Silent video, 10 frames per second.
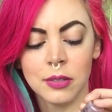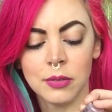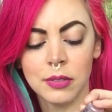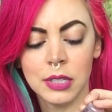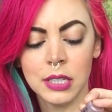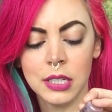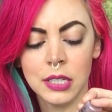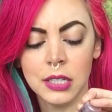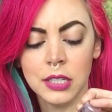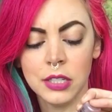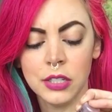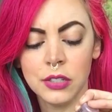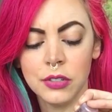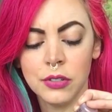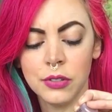One,
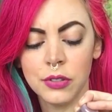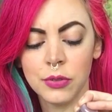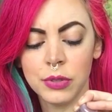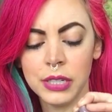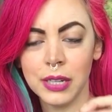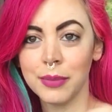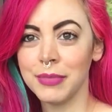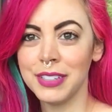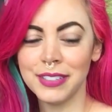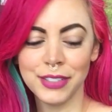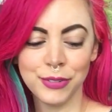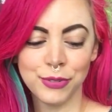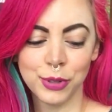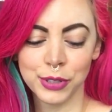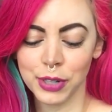two, three. I'm gonna do
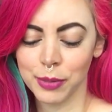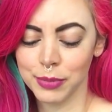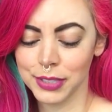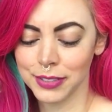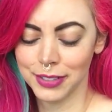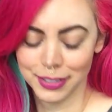four drops.